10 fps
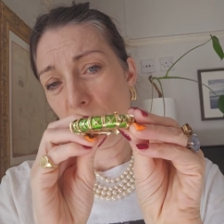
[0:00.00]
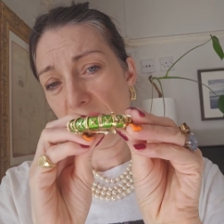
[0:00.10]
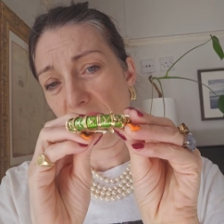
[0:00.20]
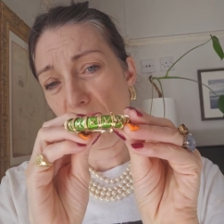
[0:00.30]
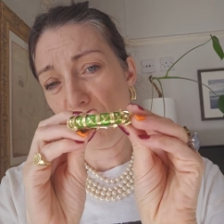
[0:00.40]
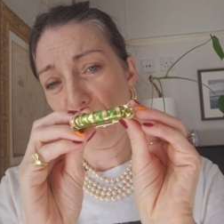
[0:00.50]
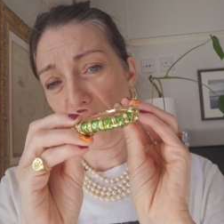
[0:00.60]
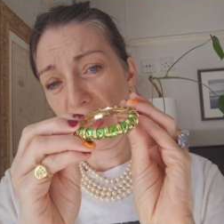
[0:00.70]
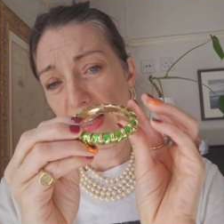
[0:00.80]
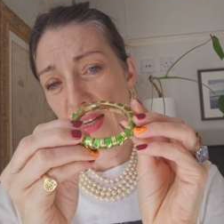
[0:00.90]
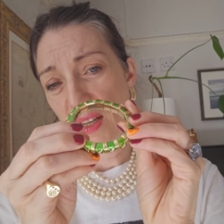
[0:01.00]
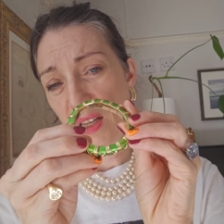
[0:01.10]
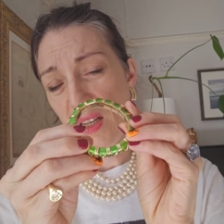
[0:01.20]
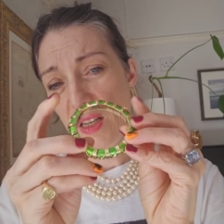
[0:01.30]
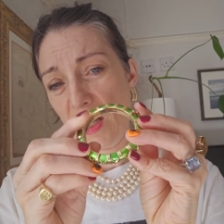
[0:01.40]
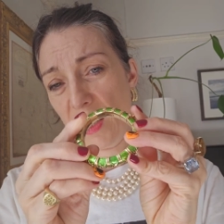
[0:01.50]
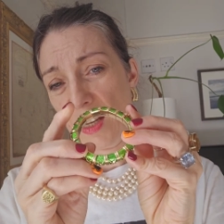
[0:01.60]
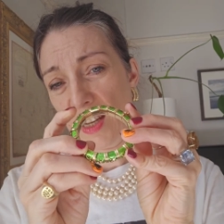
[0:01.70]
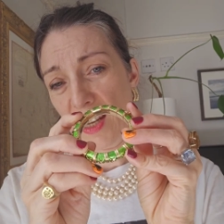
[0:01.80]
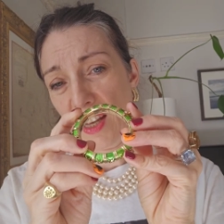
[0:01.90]
Croisillon bracelet
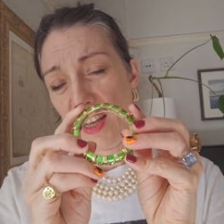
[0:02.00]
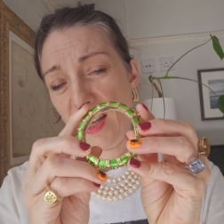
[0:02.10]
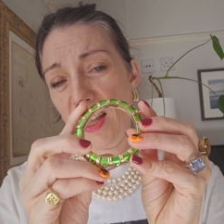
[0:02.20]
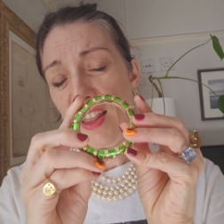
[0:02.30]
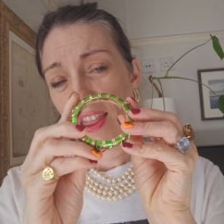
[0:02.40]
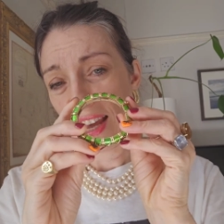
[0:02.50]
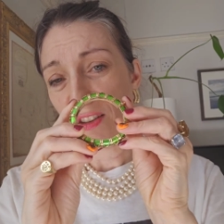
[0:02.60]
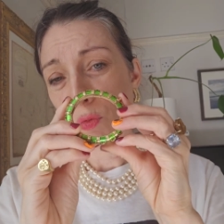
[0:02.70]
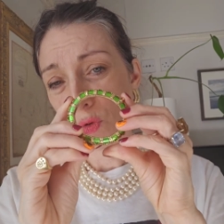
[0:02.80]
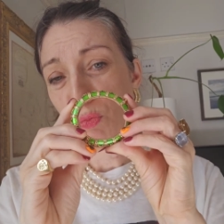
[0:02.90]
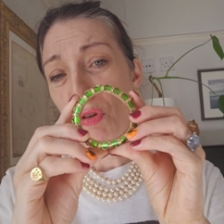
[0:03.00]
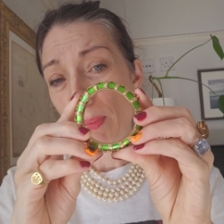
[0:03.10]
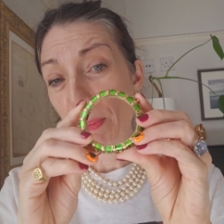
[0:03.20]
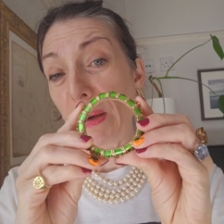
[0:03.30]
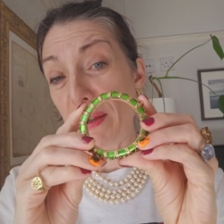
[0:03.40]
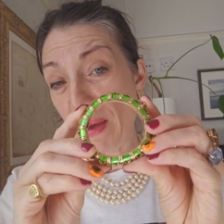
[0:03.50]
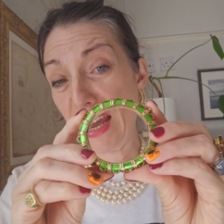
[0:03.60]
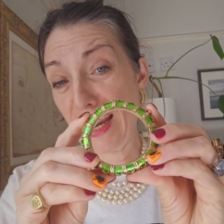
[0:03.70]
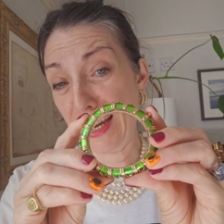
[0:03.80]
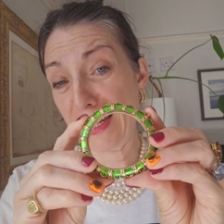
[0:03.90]
that was probably
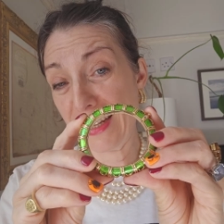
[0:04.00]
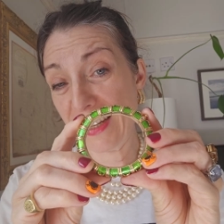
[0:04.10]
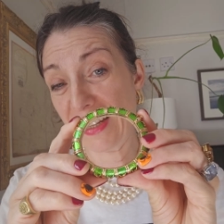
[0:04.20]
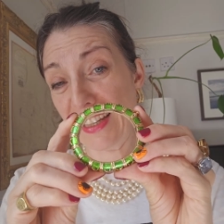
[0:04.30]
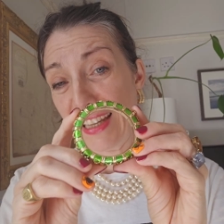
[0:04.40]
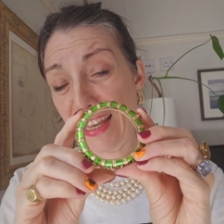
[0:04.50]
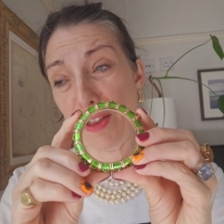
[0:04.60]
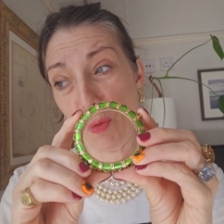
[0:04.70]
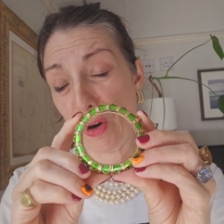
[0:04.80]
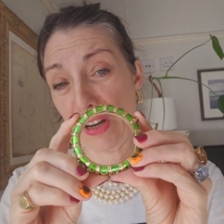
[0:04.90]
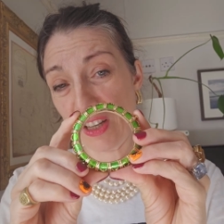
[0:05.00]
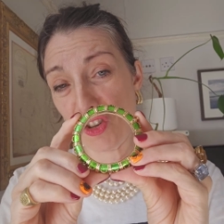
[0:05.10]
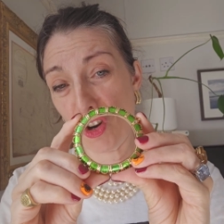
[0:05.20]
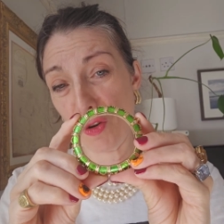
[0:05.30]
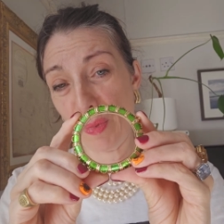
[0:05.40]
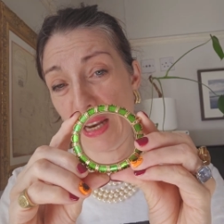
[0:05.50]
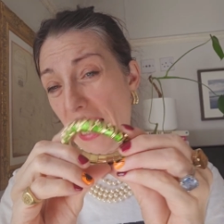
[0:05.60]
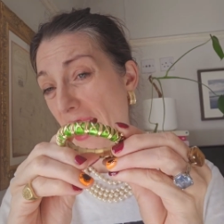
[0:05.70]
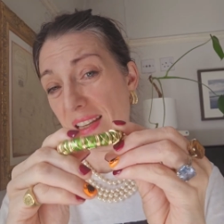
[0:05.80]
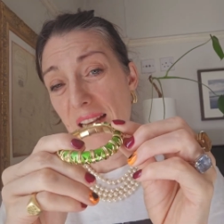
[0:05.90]
made in the workshop
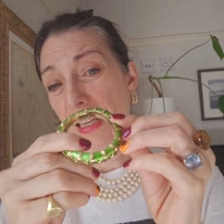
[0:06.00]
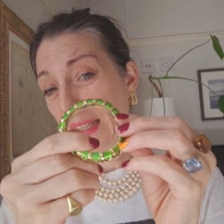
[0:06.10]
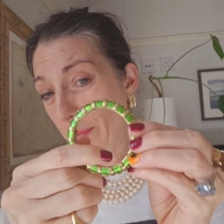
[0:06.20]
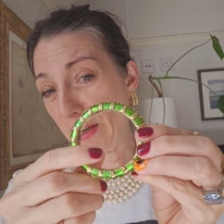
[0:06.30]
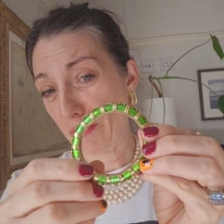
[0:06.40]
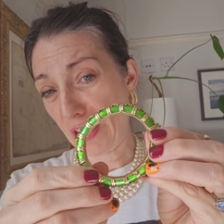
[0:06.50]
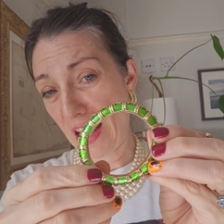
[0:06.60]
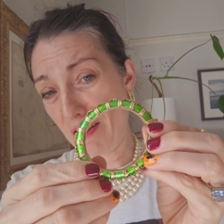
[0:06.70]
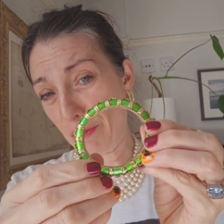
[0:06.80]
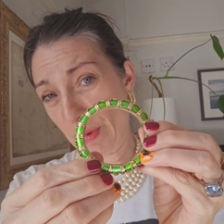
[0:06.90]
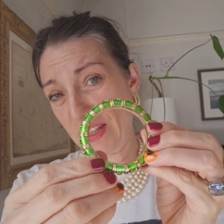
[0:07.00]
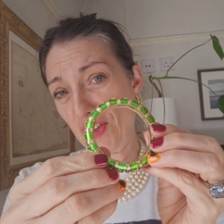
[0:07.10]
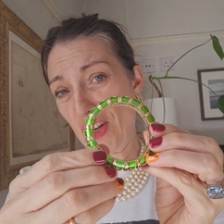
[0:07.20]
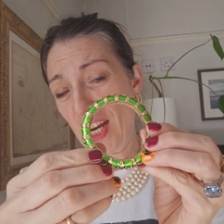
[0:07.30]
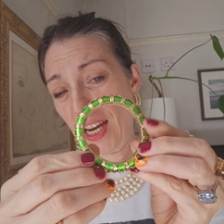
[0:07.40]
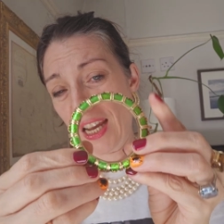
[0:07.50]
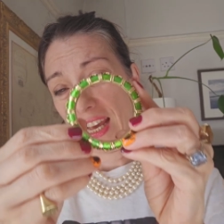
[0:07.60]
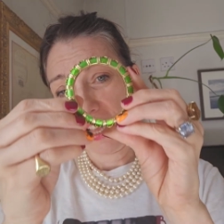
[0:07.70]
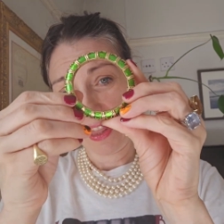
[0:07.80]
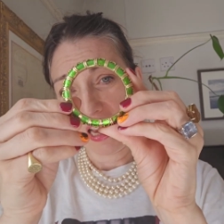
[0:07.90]
and has a little bit of an air of mystery,
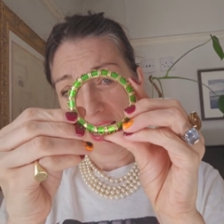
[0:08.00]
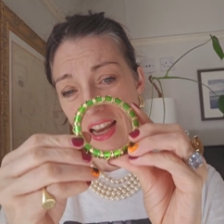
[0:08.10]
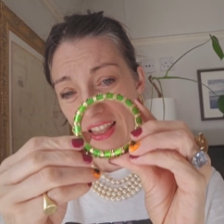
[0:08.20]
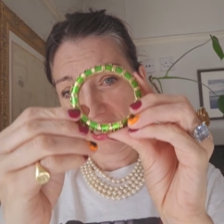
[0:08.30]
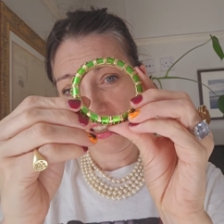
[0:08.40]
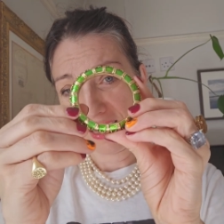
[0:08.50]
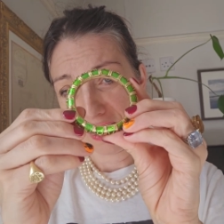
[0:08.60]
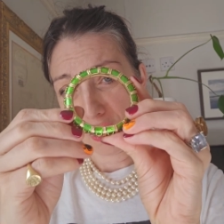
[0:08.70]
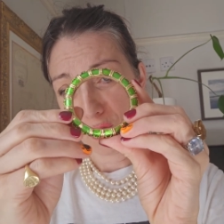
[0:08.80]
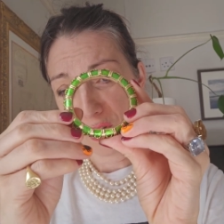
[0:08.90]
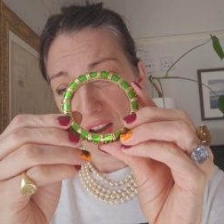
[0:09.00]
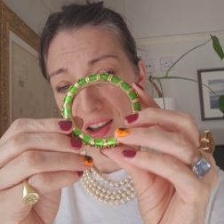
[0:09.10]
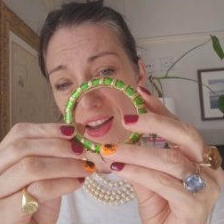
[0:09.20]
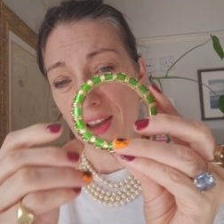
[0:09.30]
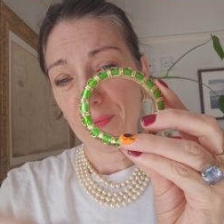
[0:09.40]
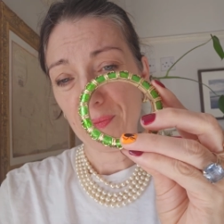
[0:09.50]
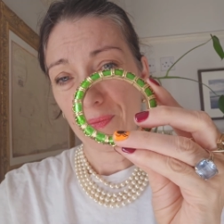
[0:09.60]
then this is your guy.